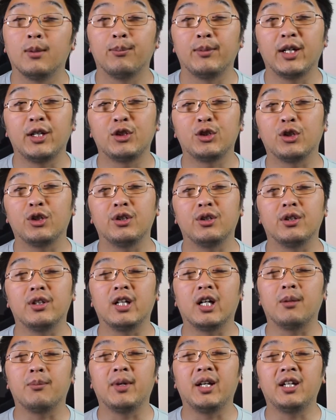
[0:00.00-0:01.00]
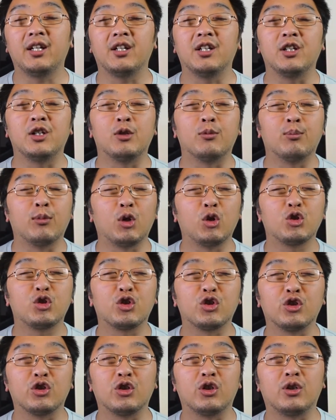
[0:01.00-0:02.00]
Make sure you're not making an
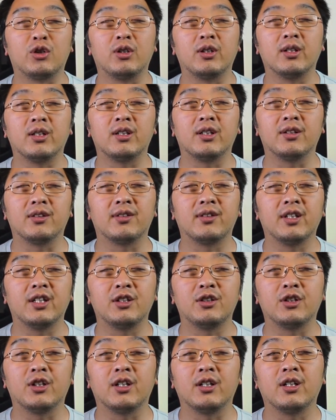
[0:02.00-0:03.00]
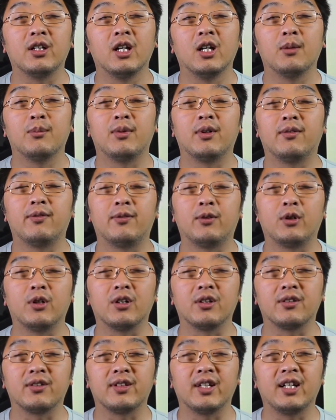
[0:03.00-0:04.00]
emotional decision
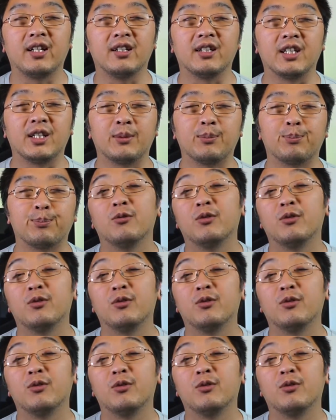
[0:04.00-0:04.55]
before selling.